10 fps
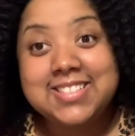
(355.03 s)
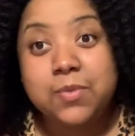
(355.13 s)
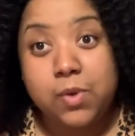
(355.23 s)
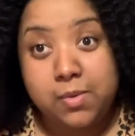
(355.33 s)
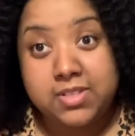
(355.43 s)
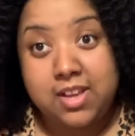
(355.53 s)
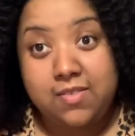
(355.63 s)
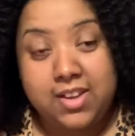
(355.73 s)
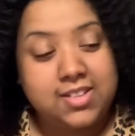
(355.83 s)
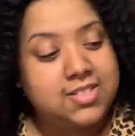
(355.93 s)
What was that
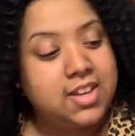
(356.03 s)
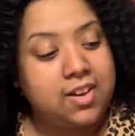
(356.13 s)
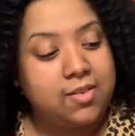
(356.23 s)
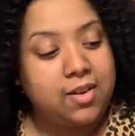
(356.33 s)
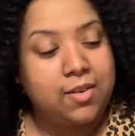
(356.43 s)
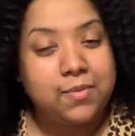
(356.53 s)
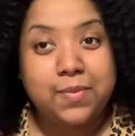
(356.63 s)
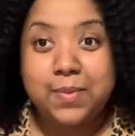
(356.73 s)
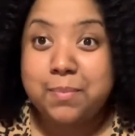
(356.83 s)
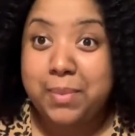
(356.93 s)
face? I don't know.
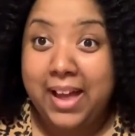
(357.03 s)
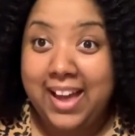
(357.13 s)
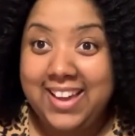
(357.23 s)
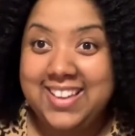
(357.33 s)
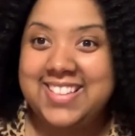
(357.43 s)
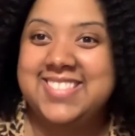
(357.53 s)
Bye!